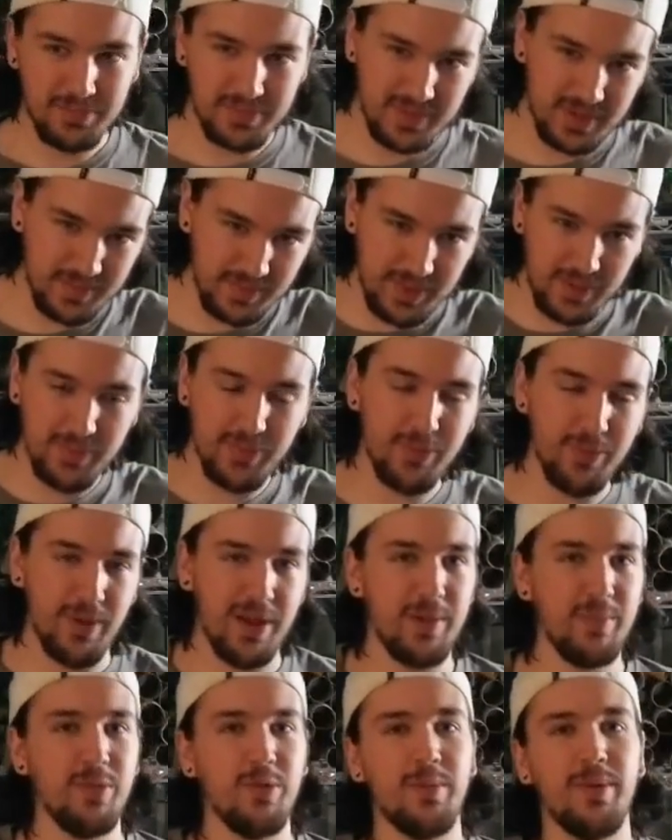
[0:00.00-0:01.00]
people
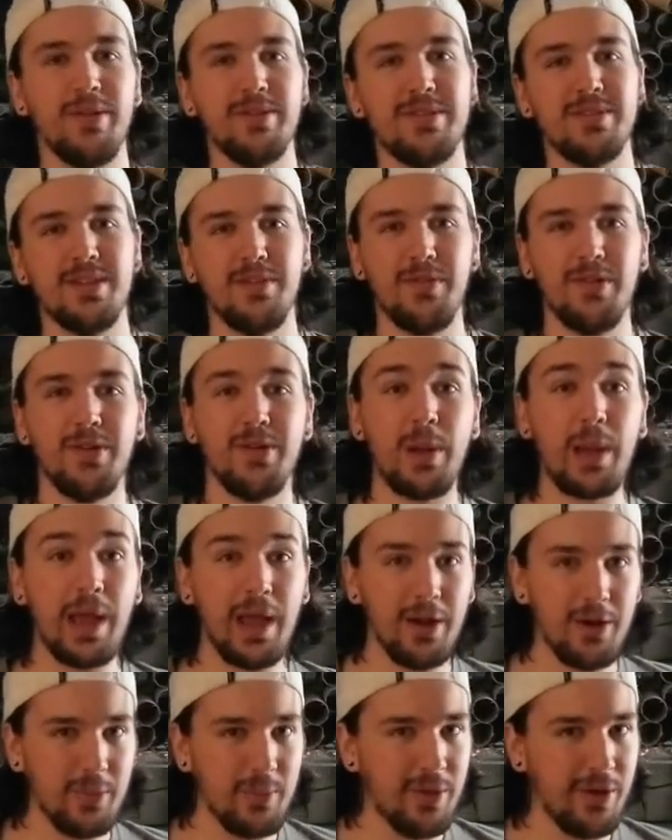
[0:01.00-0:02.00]
ramble about stuff I don't
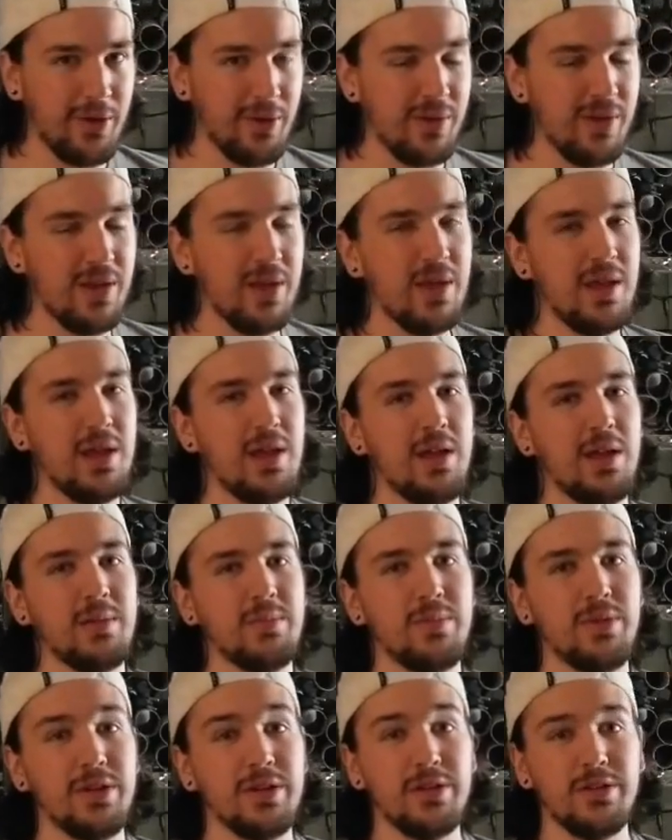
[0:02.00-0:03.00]
care about,
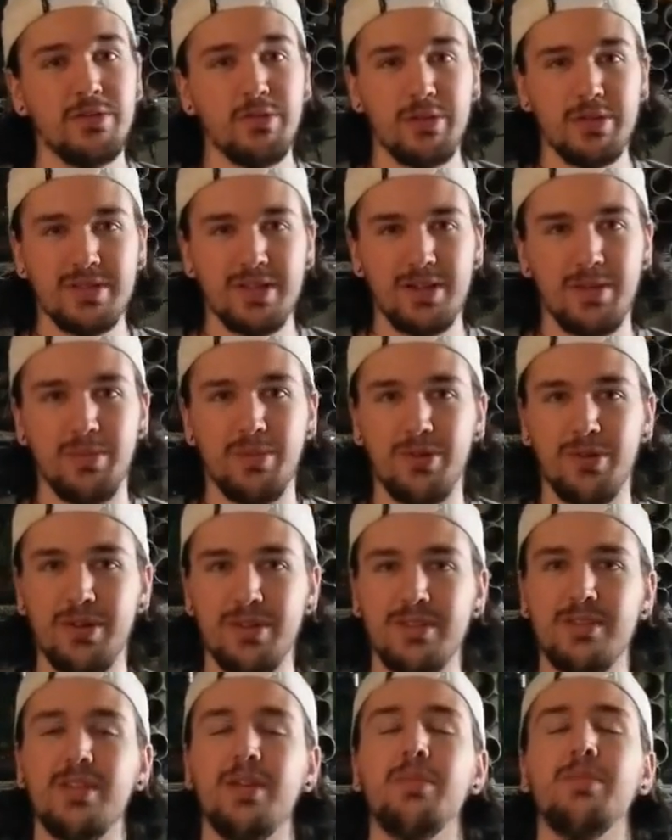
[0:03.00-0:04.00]
but you always end up learning
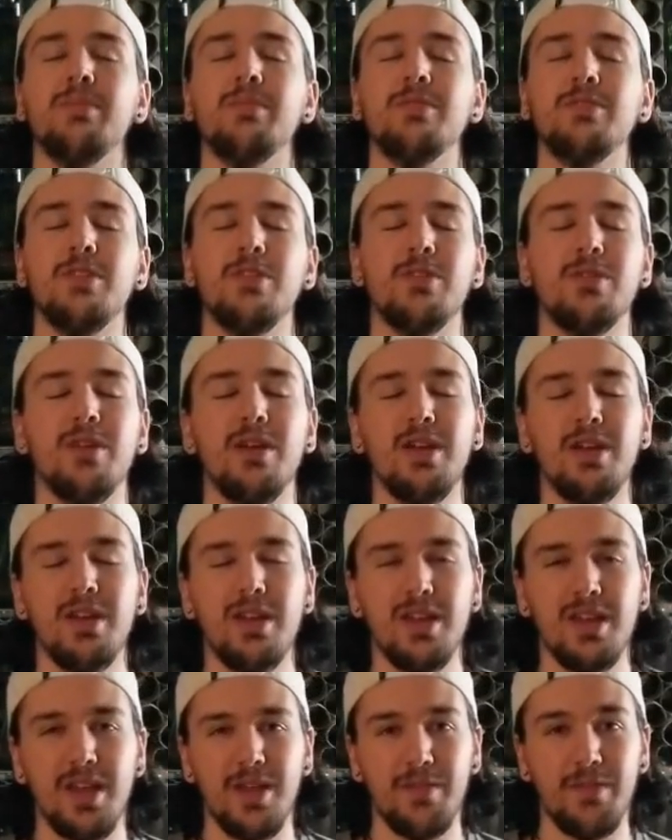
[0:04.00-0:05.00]
something. So
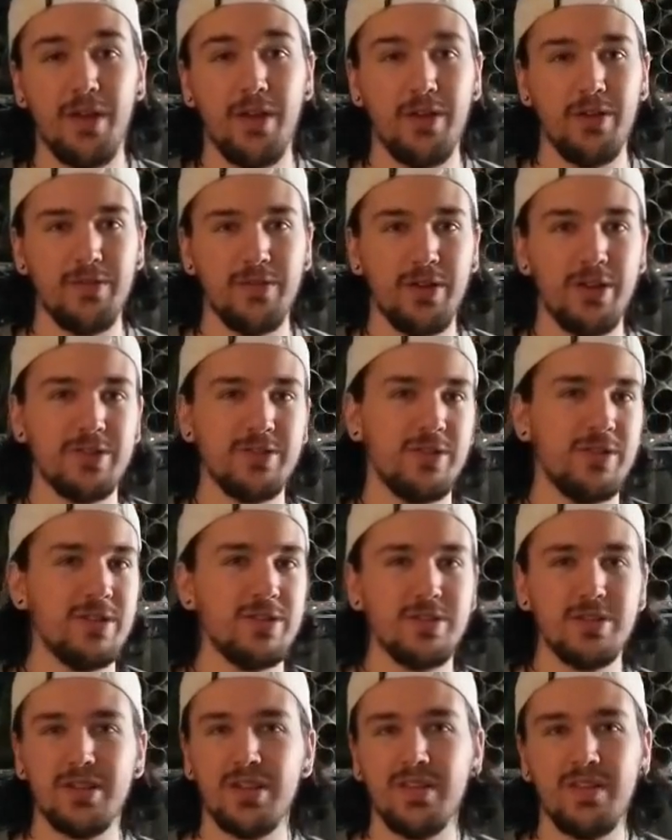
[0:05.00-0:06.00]
if you guys are
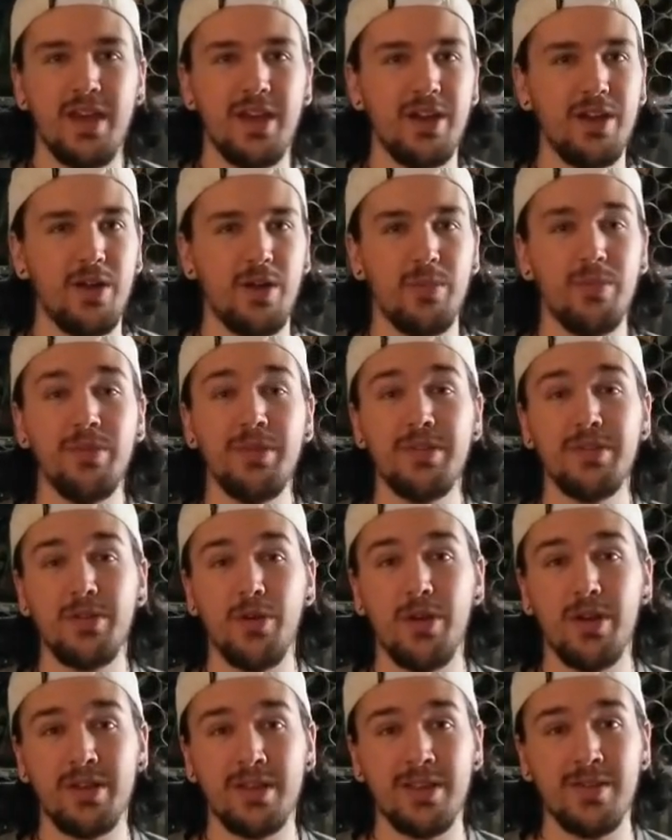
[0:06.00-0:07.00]
interested in that at all, please go
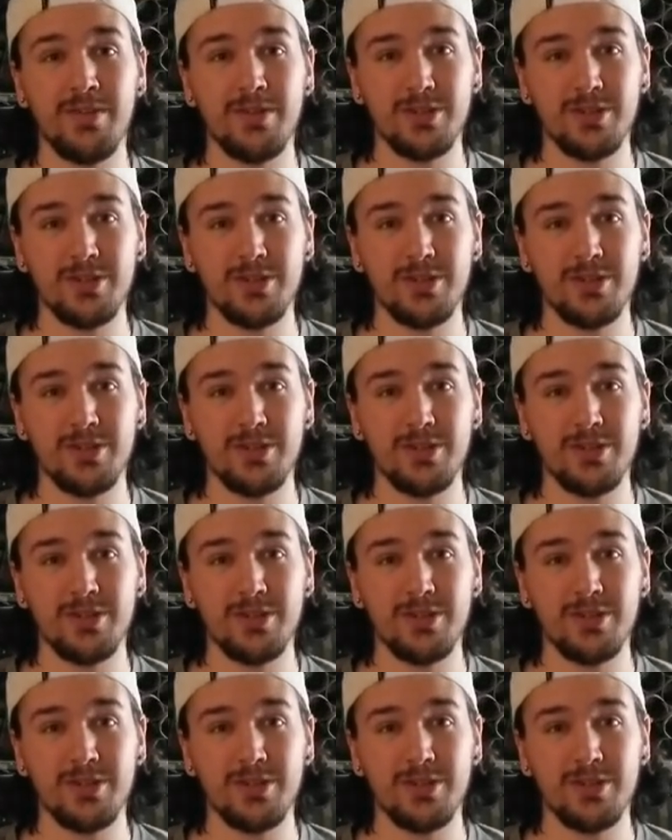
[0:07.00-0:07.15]
ahead and give it a